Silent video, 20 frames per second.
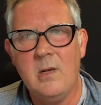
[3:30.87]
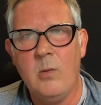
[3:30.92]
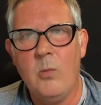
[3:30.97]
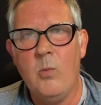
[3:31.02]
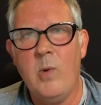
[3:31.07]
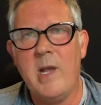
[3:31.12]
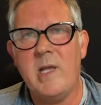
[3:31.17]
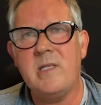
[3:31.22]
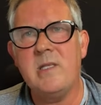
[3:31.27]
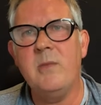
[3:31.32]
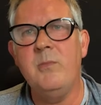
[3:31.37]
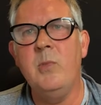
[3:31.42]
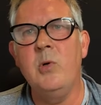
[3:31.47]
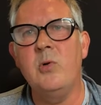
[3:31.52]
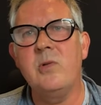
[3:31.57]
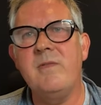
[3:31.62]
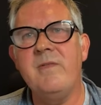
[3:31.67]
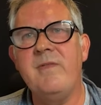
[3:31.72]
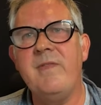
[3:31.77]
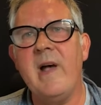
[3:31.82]
Where's the
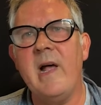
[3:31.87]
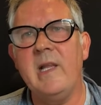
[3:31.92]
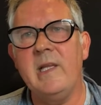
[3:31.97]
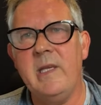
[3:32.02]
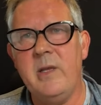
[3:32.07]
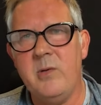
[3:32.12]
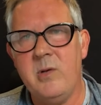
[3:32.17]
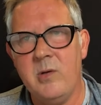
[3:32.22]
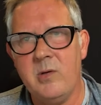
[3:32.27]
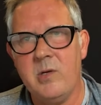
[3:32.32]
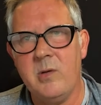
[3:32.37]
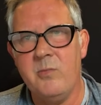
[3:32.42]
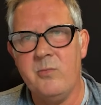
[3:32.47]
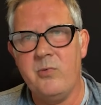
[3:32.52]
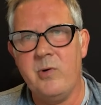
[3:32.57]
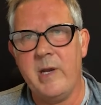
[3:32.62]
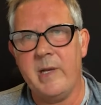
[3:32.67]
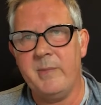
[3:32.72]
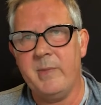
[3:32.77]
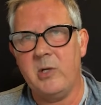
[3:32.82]
most value you can bring?